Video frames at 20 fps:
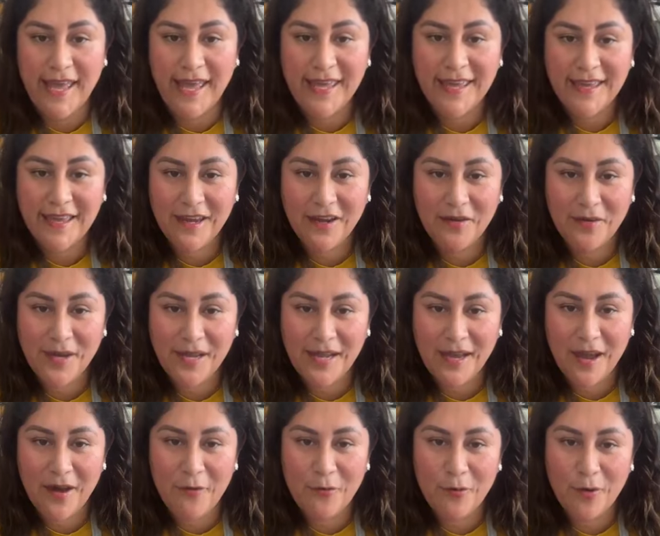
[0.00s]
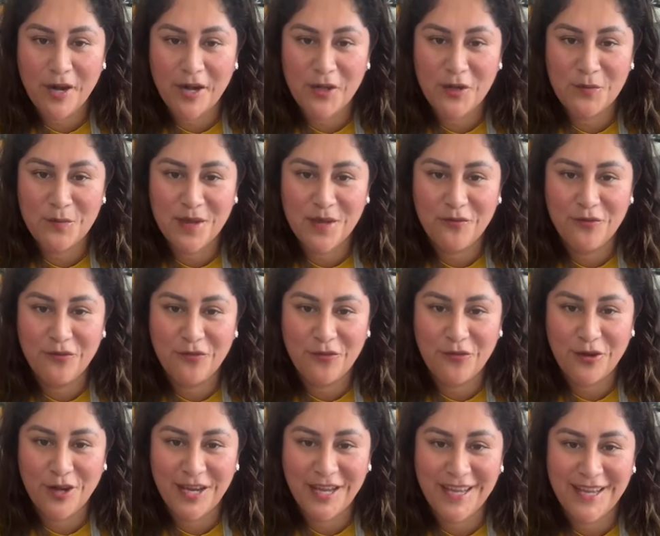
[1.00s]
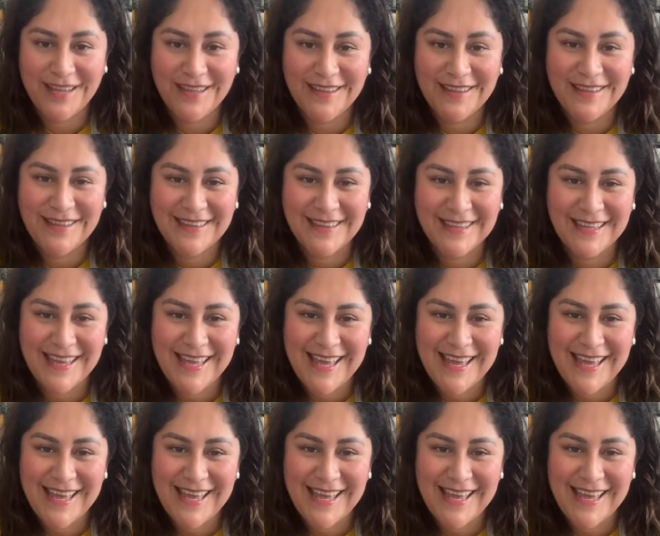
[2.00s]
Hey, Carrie, how are you, my friend?